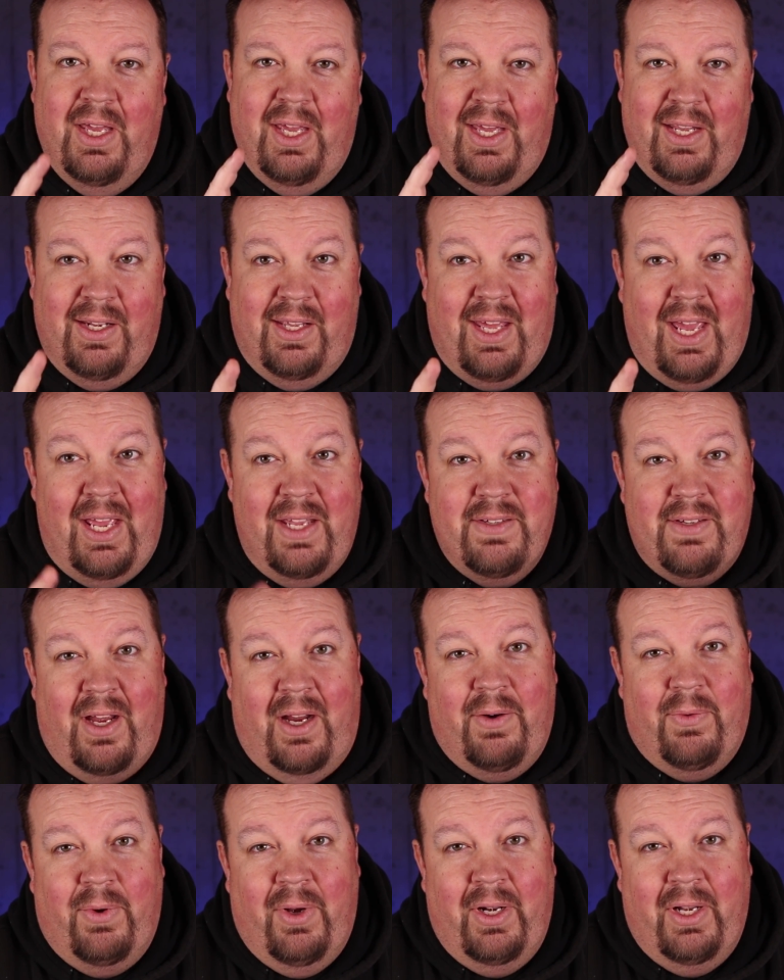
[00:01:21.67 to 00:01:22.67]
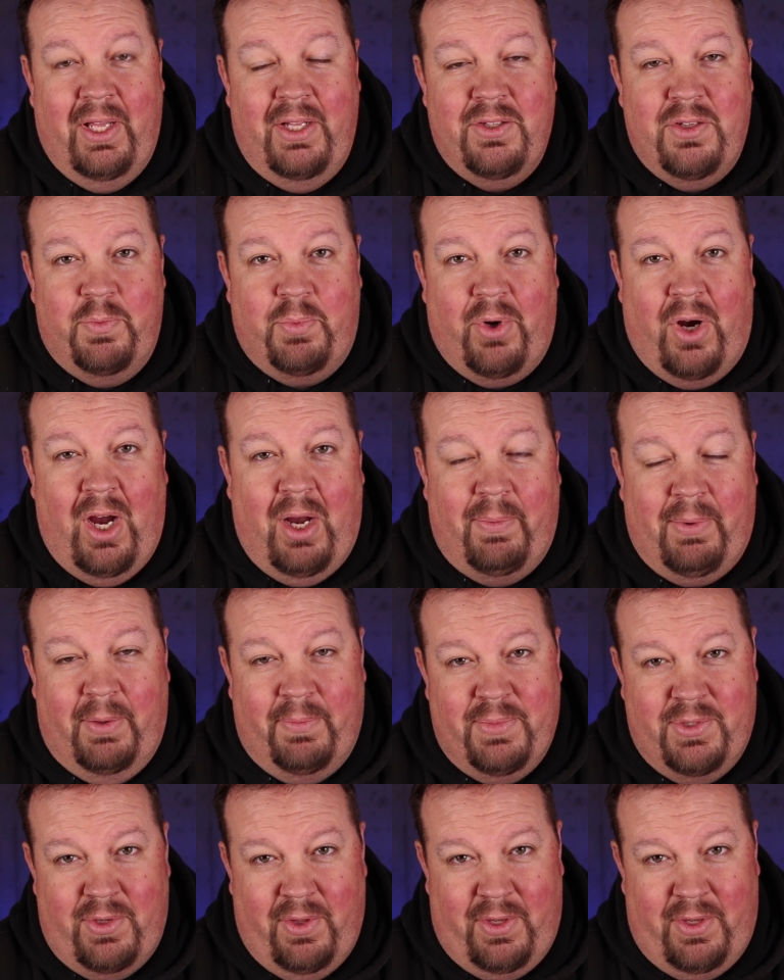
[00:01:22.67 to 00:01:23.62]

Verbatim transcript: in case I run into problems.